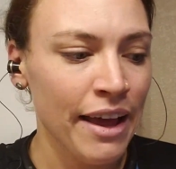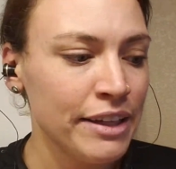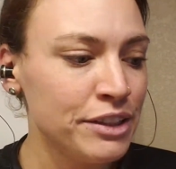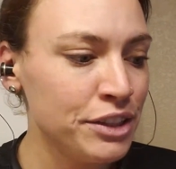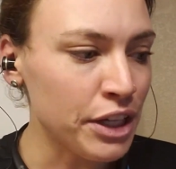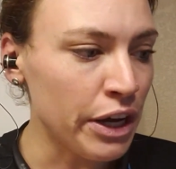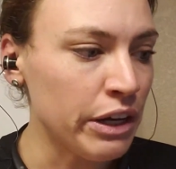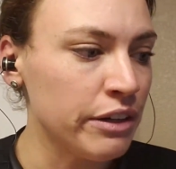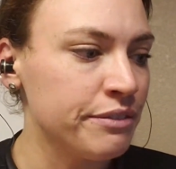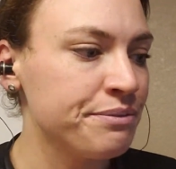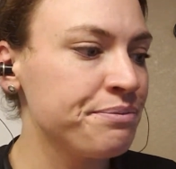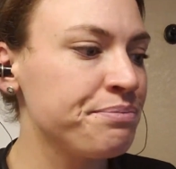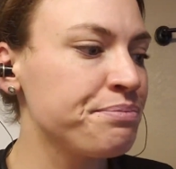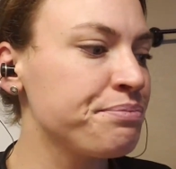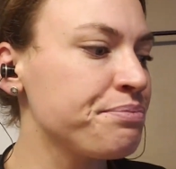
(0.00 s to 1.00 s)
So
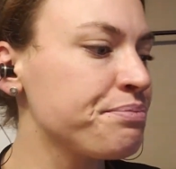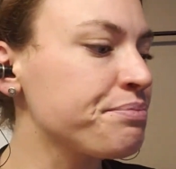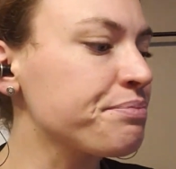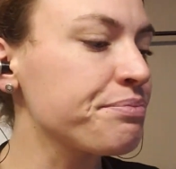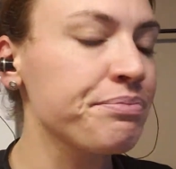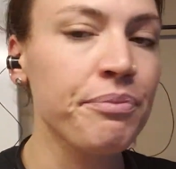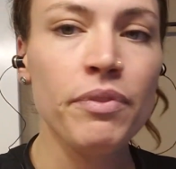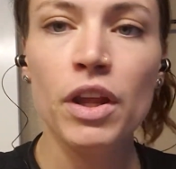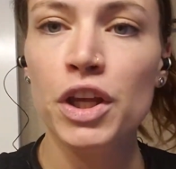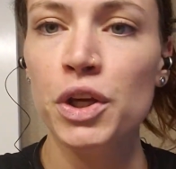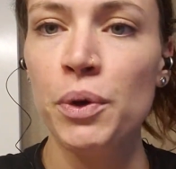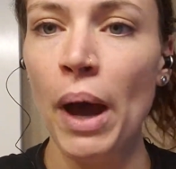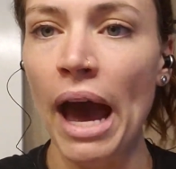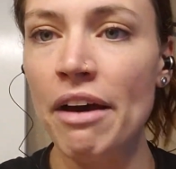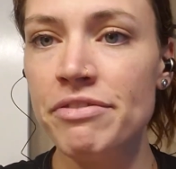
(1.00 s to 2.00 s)

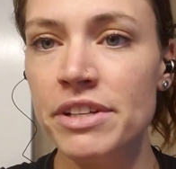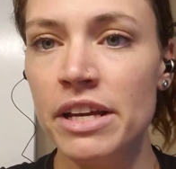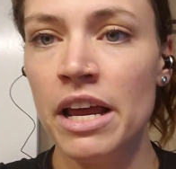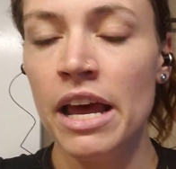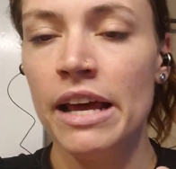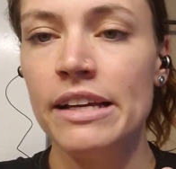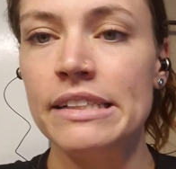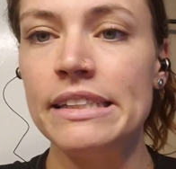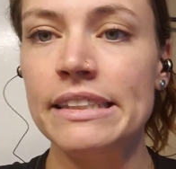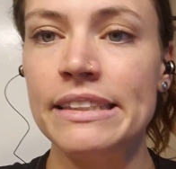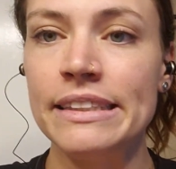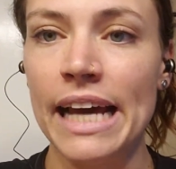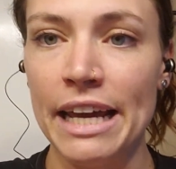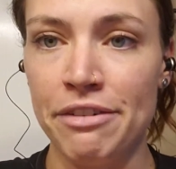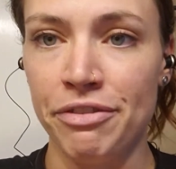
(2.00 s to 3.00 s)
you have to
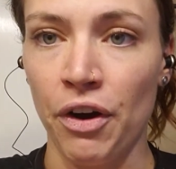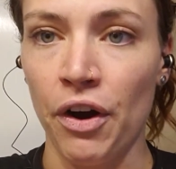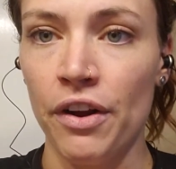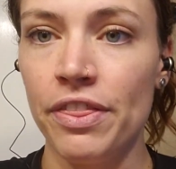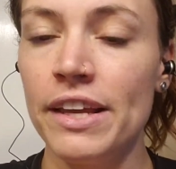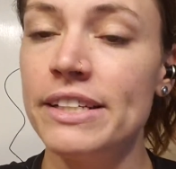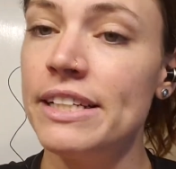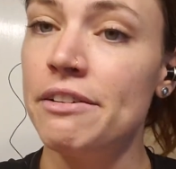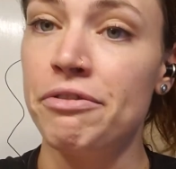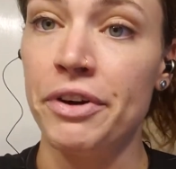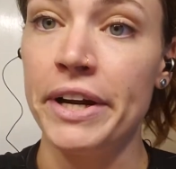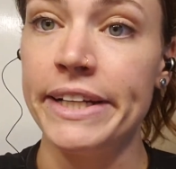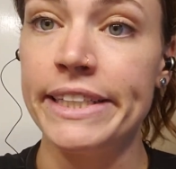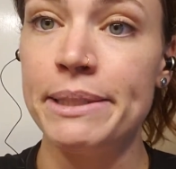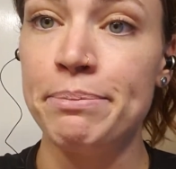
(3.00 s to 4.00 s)
decipher the
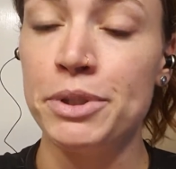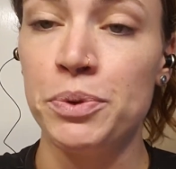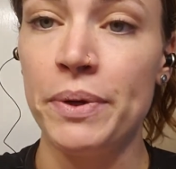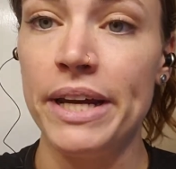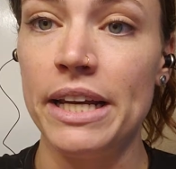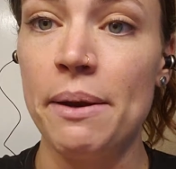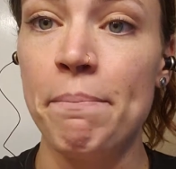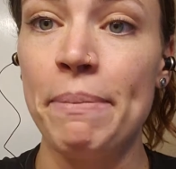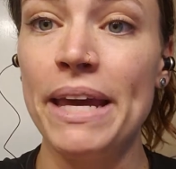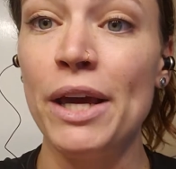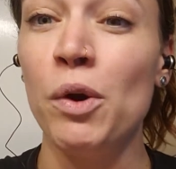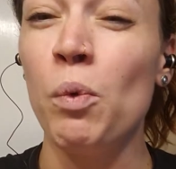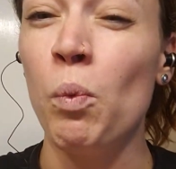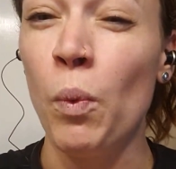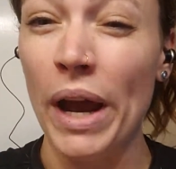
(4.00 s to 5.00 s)
difference between
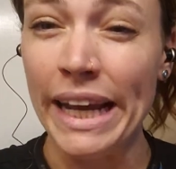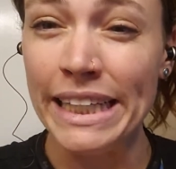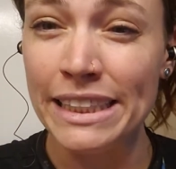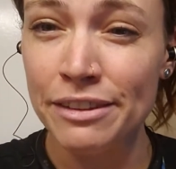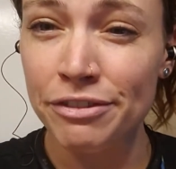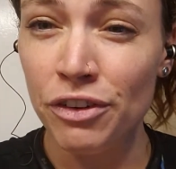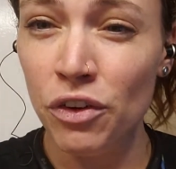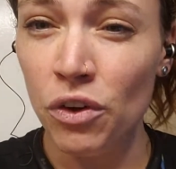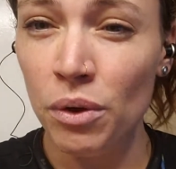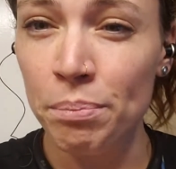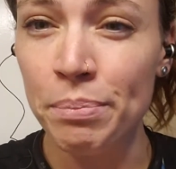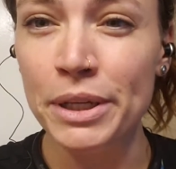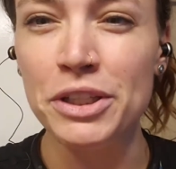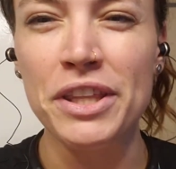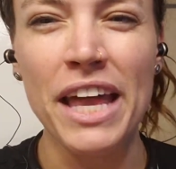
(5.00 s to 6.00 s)
being wasteful
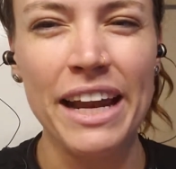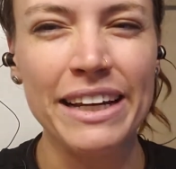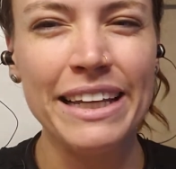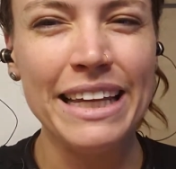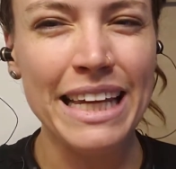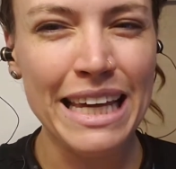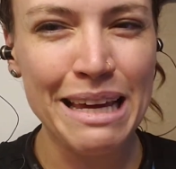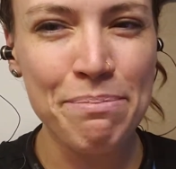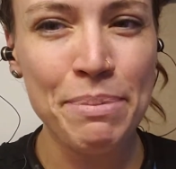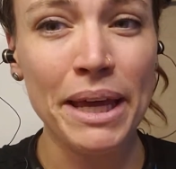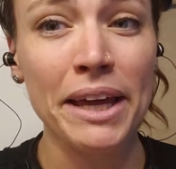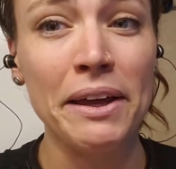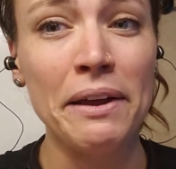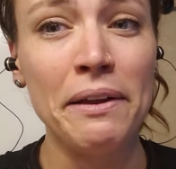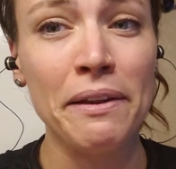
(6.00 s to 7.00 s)
but then
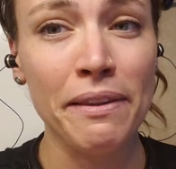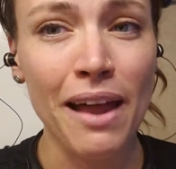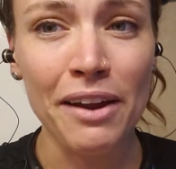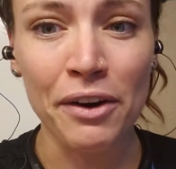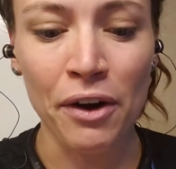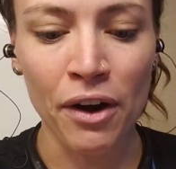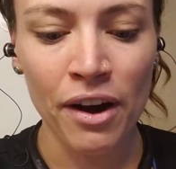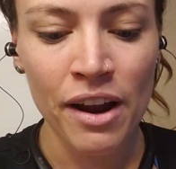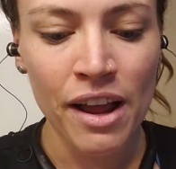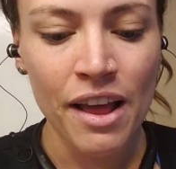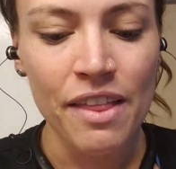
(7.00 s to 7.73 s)
keeping clutter.